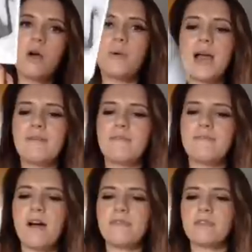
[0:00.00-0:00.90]
We have the
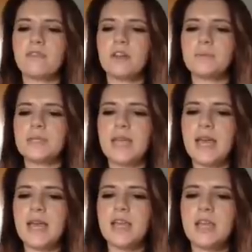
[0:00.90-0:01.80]
Father of Cups
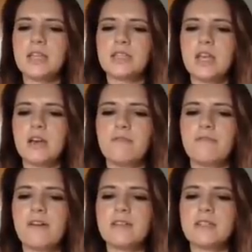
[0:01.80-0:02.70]
here. So
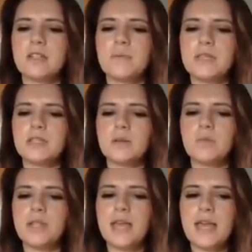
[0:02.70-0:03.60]
there is going to be
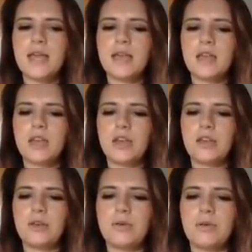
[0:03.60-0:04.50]
someone here
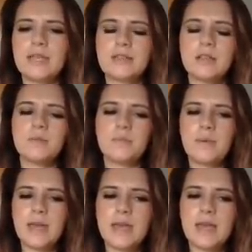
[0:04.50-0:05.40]
who is going to
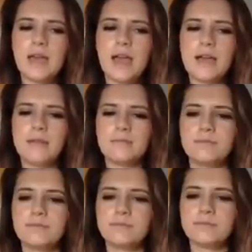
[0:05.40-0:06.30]
be
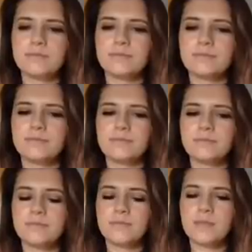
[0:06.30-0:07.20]
coming
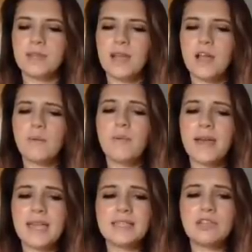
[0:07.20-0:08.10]

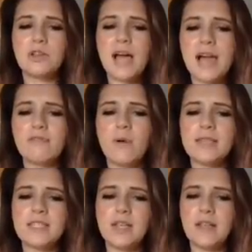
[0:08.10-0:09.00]
back into your life
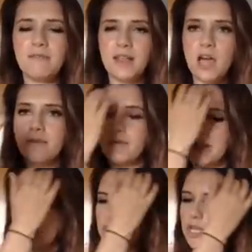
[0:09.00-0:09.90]
quite soon. I feel like over the
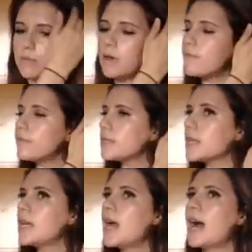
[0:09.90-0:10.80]
next 2
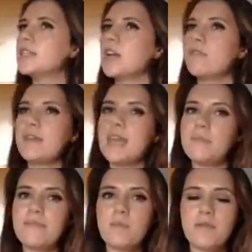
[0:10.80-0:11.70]
months. I don't think
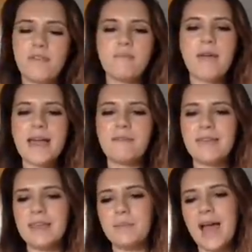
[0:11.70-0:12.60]
it'll be the month of May. I
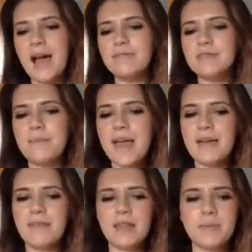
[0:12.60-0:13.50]
think it'll be after
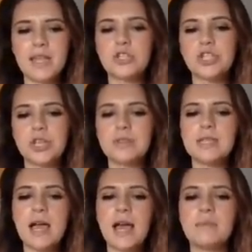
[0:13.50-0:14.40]
May. I think it'll be like June
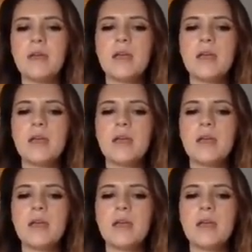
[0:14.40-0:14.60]
time.